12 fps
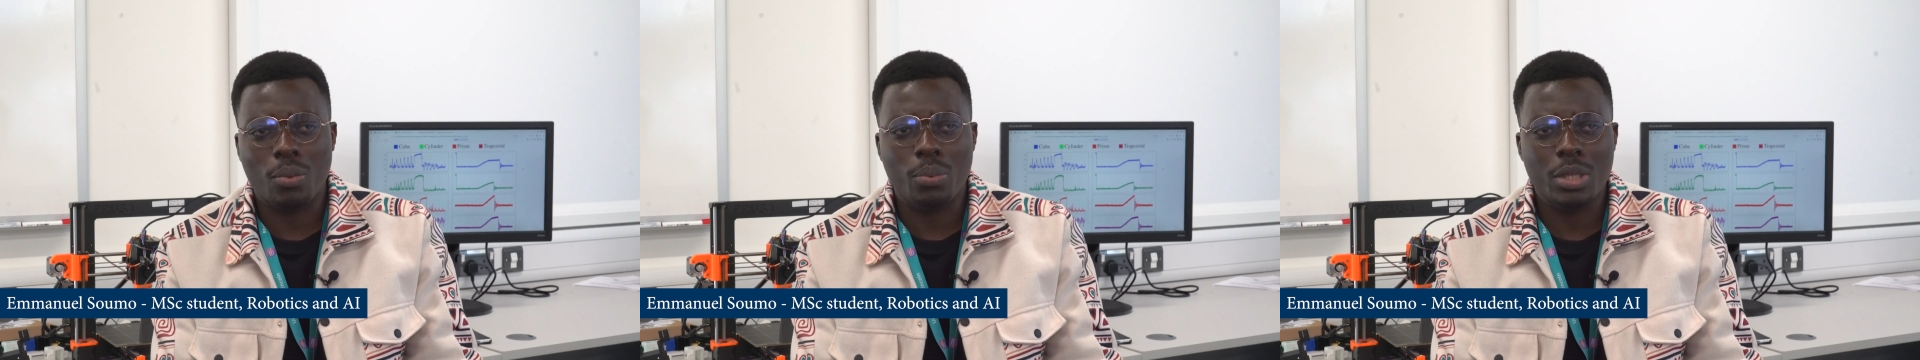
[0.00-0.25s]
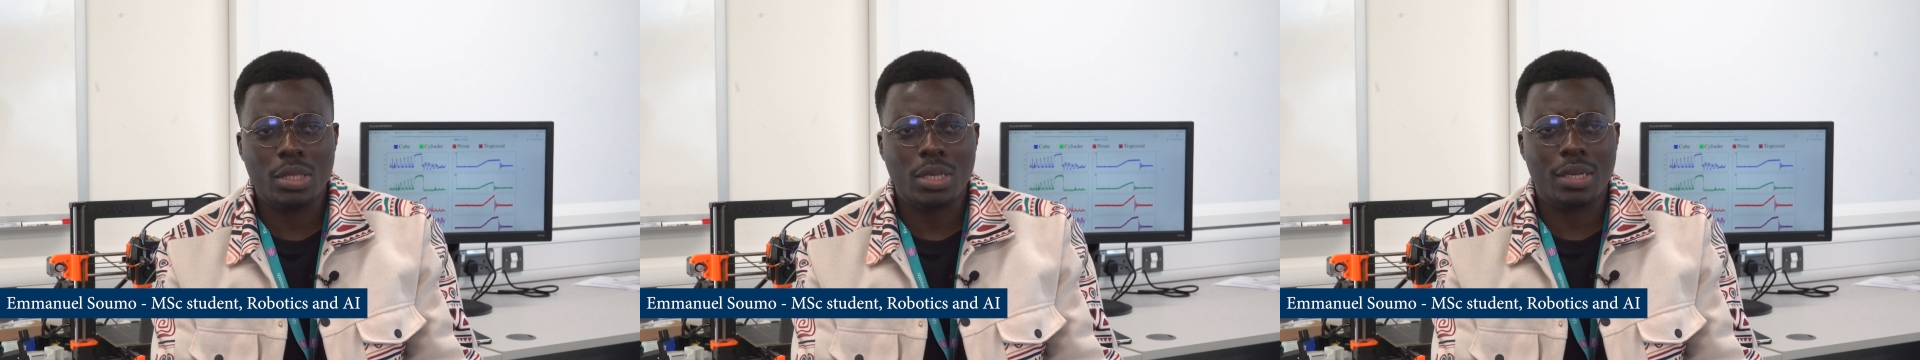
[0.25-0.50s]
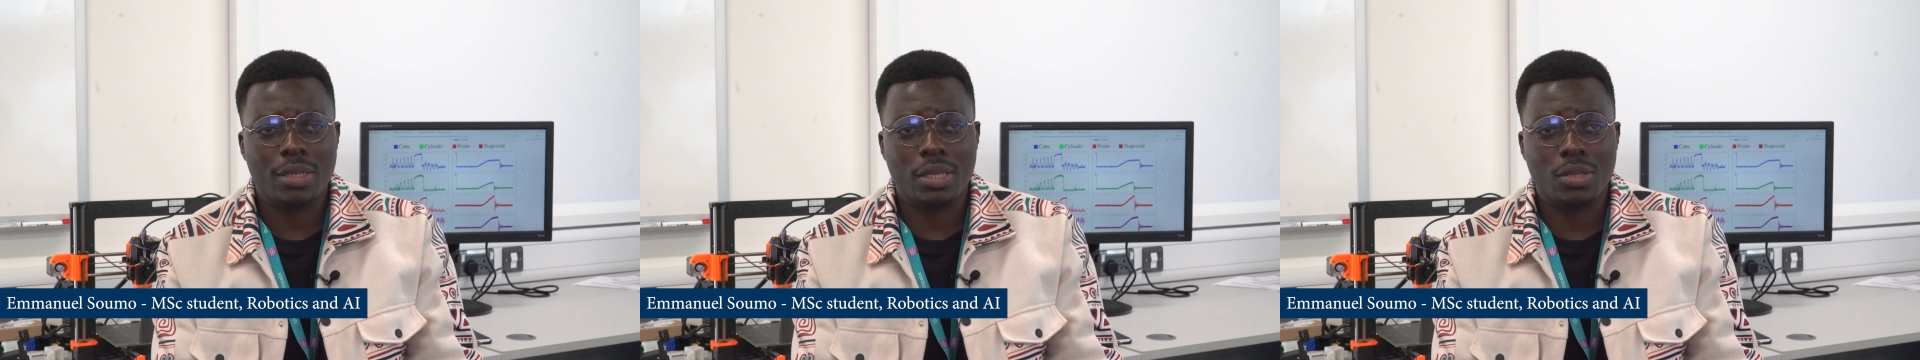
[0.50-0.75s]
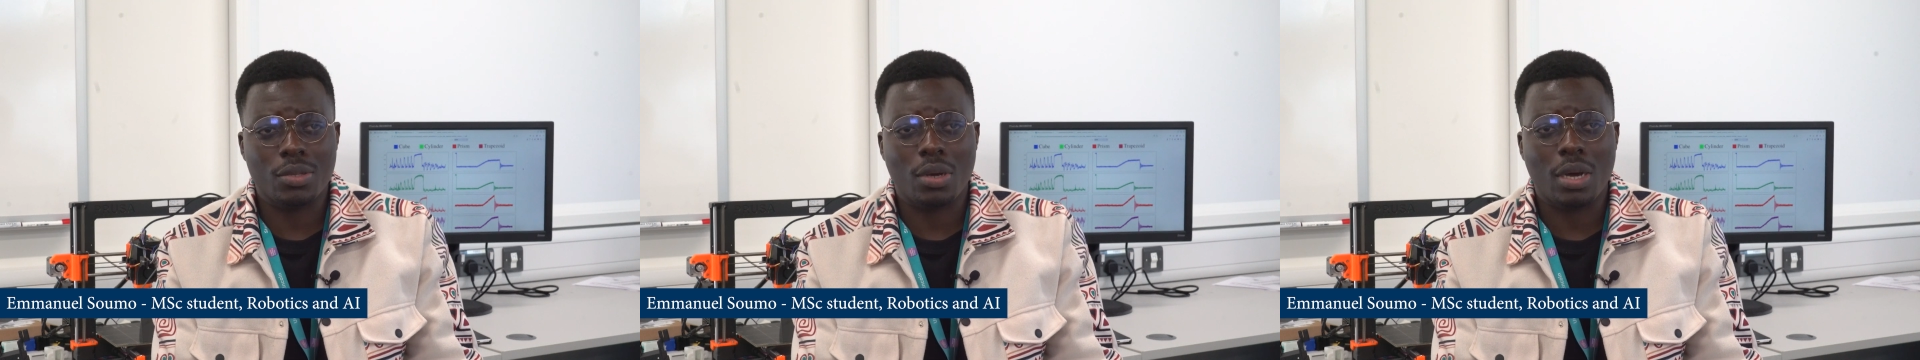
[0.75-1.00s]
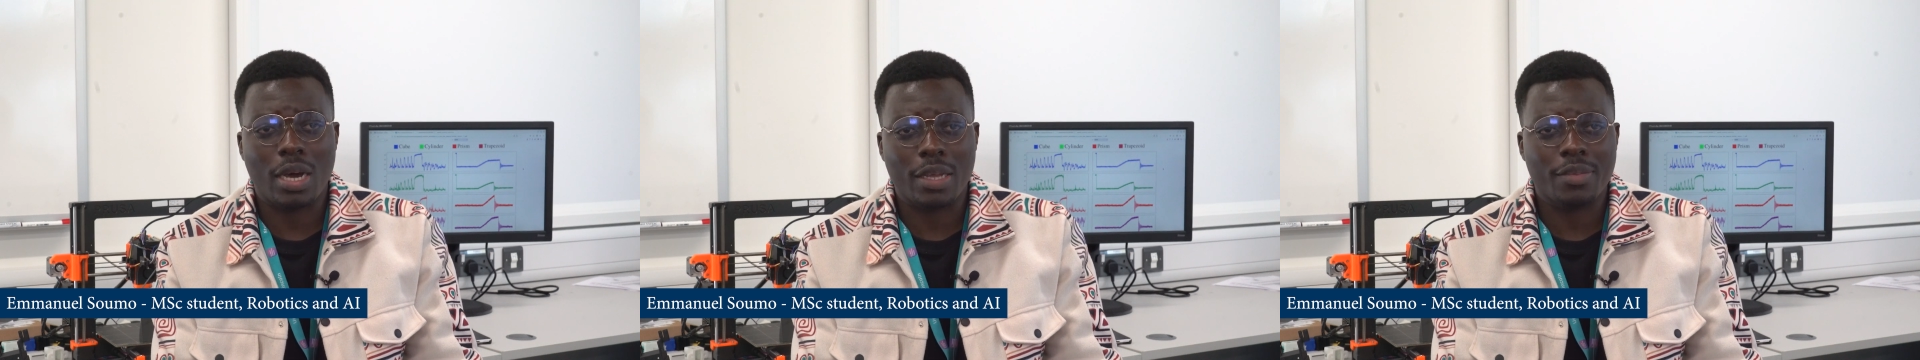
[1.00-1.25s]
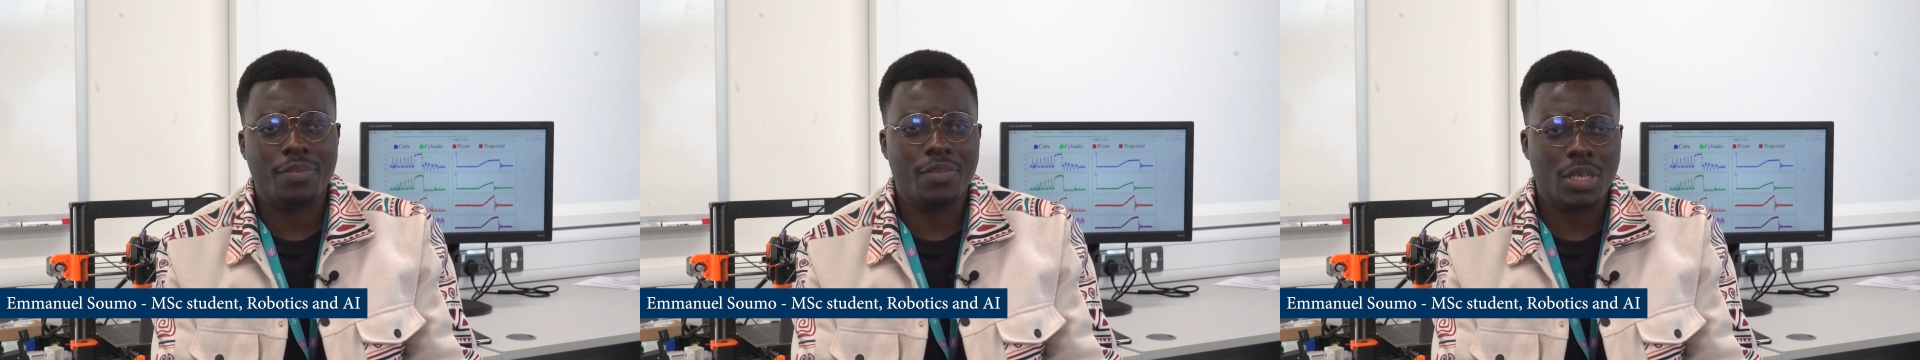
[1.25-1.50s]
whisker sensor has
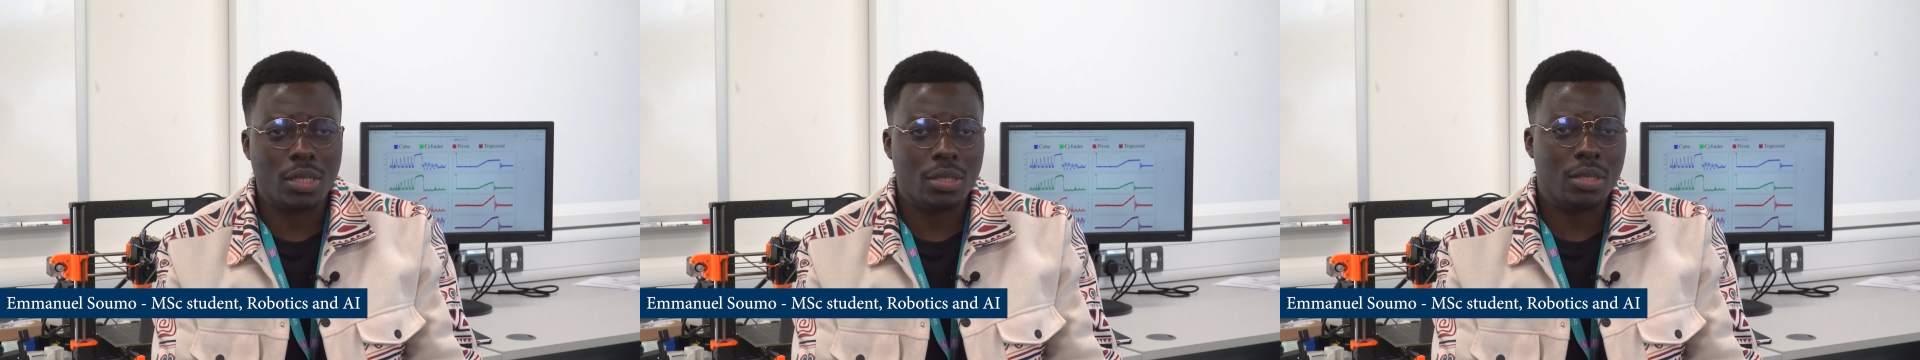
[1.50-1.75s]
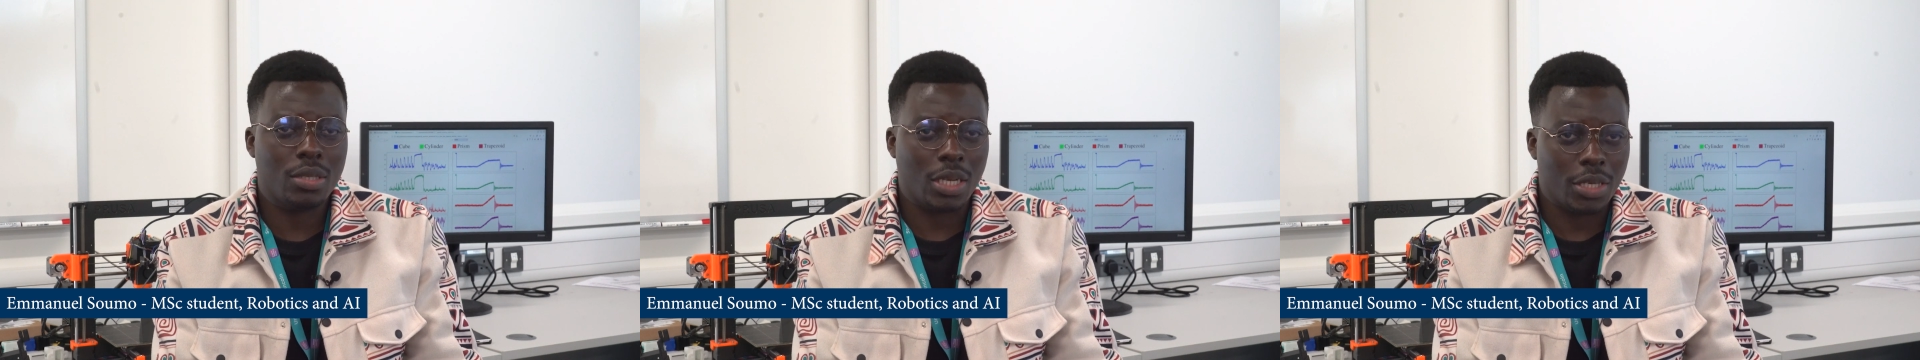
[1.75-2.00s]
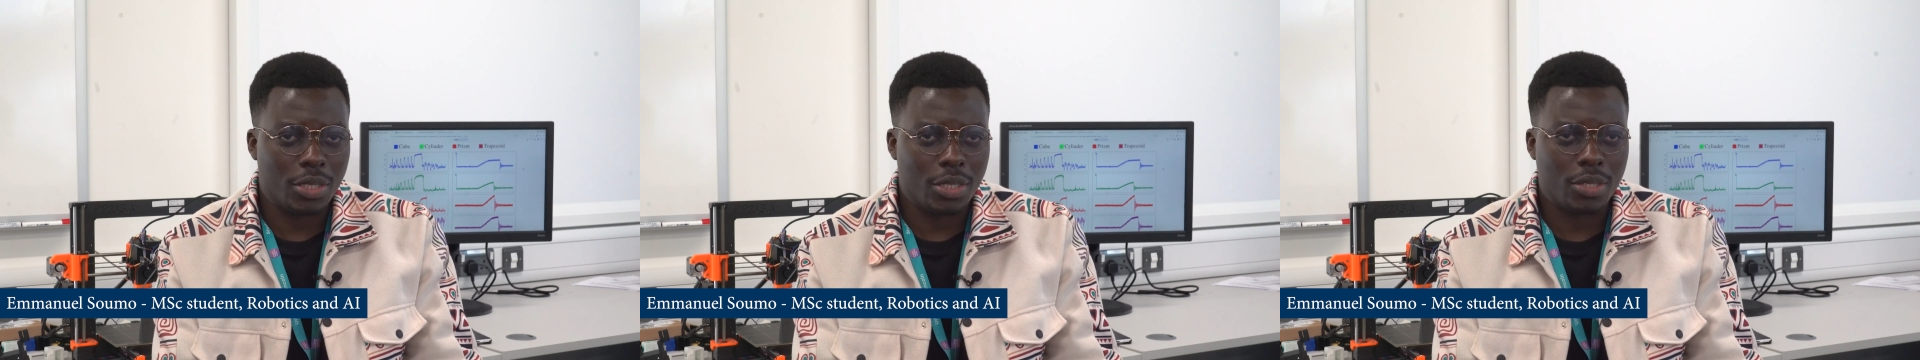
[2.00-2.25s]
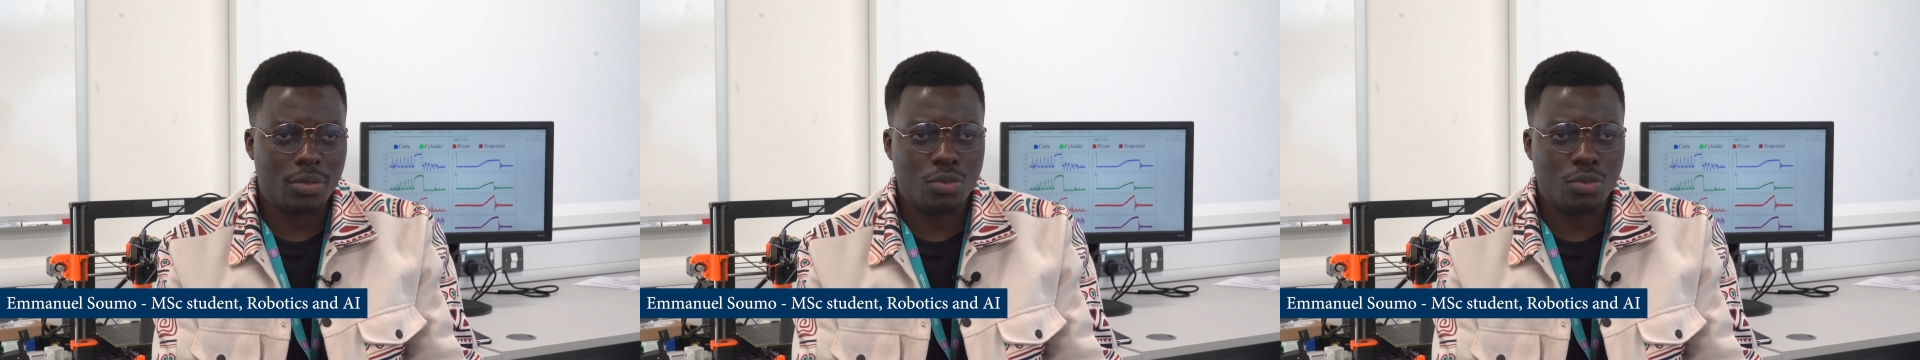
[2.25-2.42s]
faced challenges